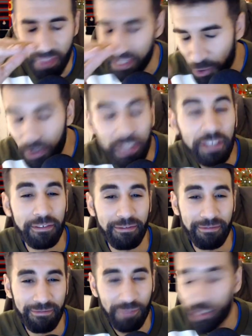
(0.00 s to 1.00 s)
that's not it.
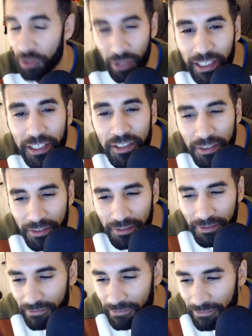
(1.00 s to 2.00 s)
That's not it, lads.
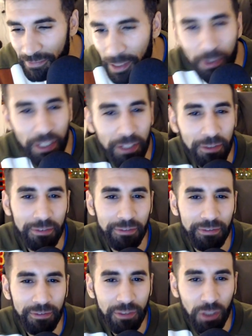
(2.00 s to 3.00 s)
Come on now.
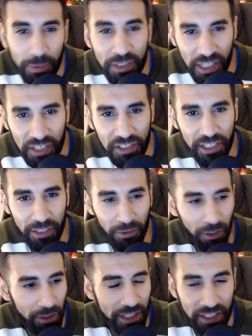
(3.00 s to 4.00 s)
It's common sense here,
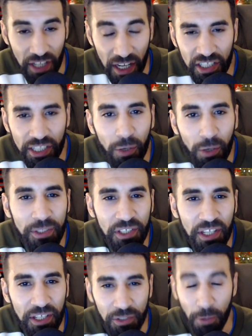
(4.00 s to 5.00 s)
right? It's actually common
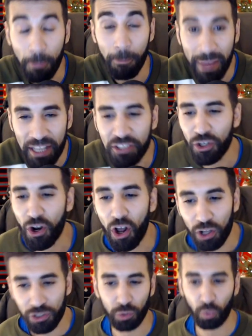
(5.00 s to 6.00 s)
sense. Mesut
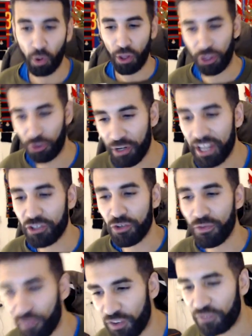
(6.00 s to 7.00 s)
Ozil,
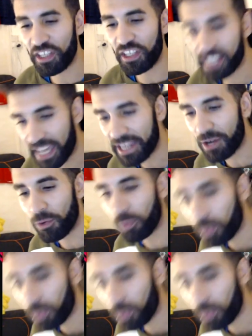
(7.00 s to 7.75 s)
350k a